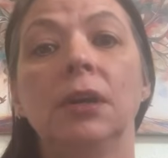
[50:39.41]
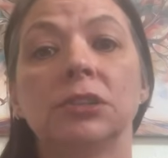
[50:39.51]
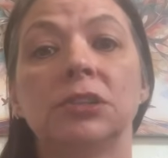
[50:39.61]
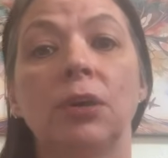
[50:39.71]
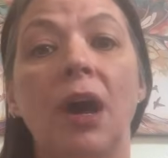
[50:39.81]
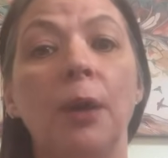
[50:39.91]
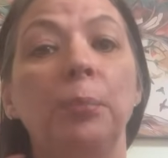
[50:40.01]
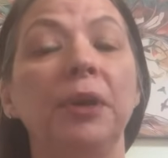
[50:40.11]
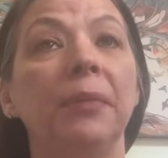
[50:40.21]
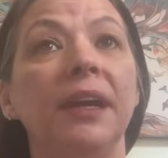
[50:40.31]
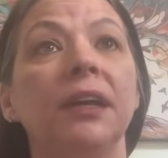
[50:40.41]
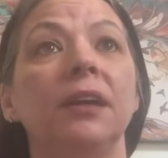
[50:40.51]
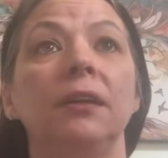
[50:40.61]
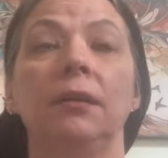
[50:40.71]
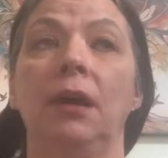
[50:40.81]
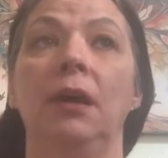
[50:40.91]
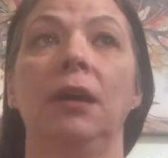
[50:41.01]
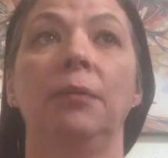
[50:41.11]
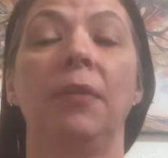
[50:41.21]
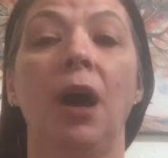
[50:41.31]
So I'll be making,
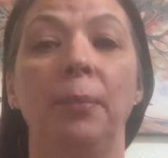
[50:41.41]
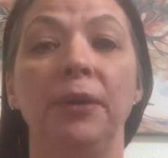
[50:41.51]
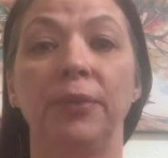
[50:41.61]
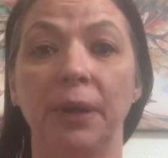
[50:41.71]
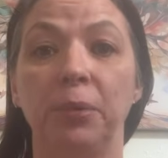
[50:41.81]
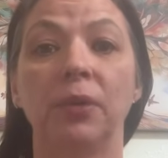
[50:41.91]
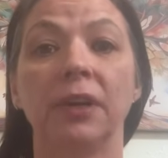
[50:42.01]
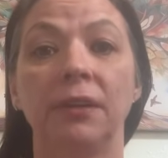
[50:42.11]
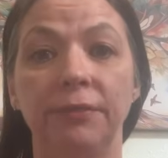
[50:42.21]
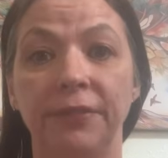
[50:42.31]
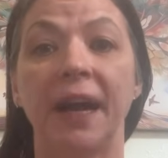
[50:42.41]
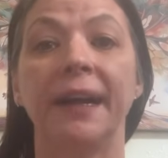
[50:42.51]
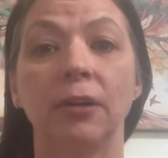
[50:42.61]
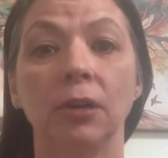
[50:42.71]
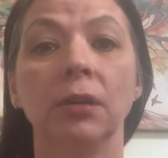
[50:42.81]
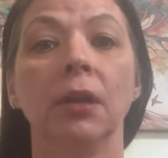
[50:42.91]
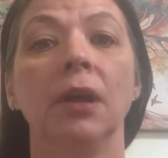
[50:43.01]
I'll be reborn in vinyl.